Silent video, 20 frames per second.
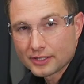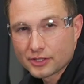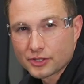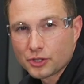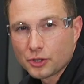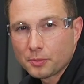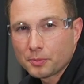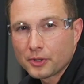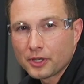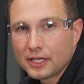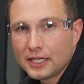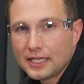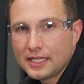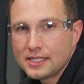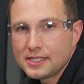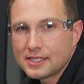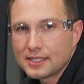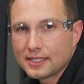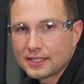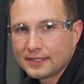It's super
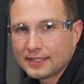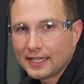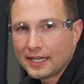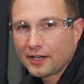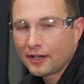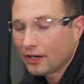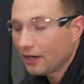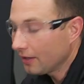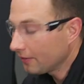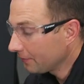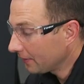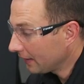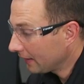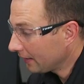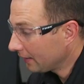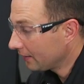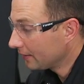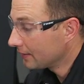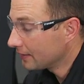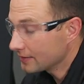easy to take off,
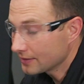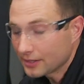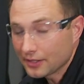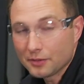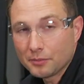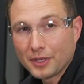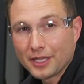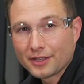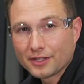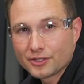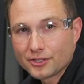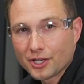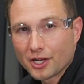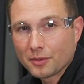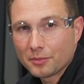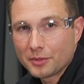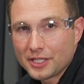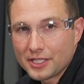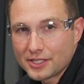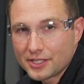and it is gonna make the
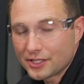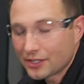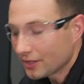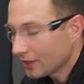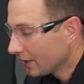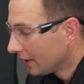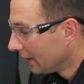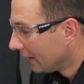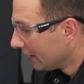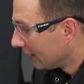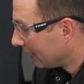job easier.